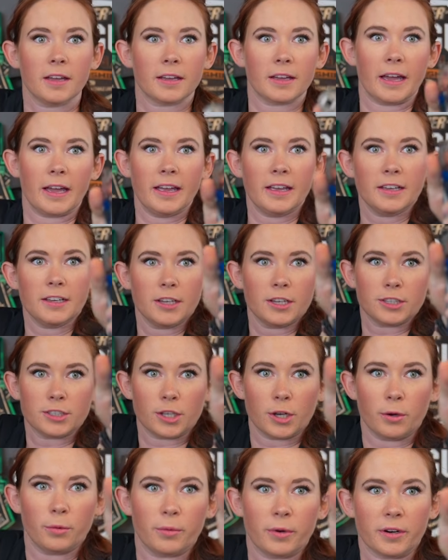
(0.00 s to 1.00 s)
Okay,
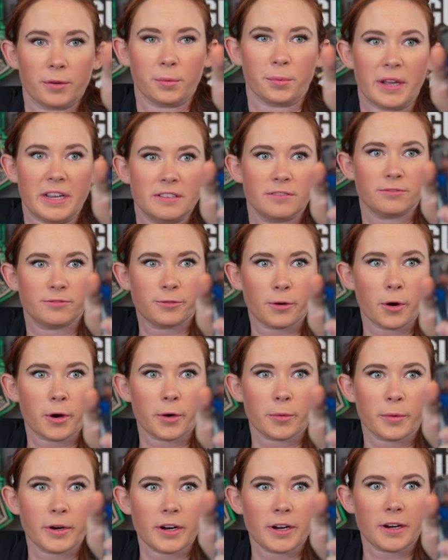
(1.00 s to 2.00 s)
so we're weight
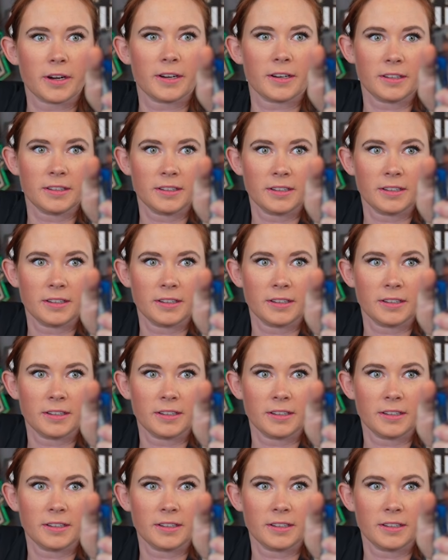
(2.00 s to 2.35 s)
forward.